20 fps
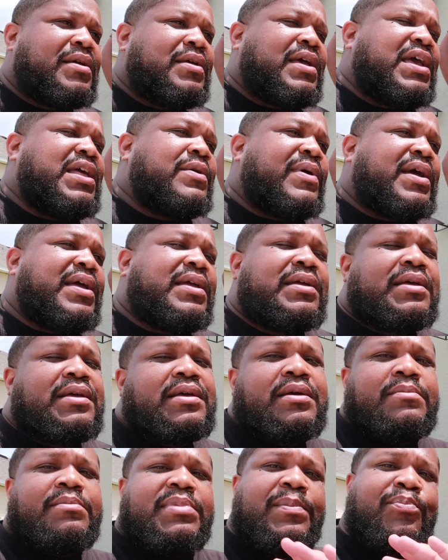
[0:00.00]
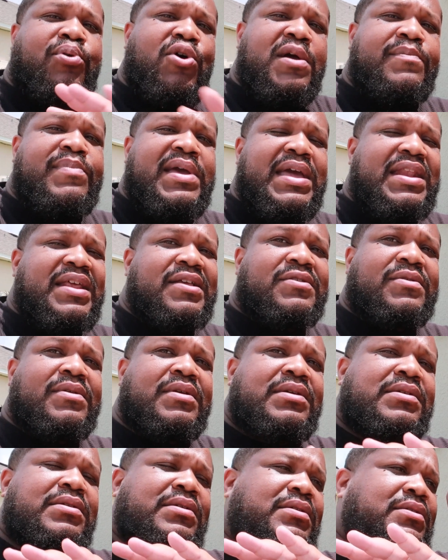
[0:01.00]
Anyway, but point being is,
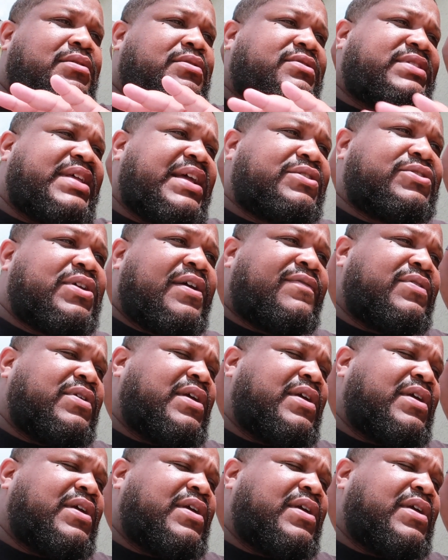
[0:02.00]
if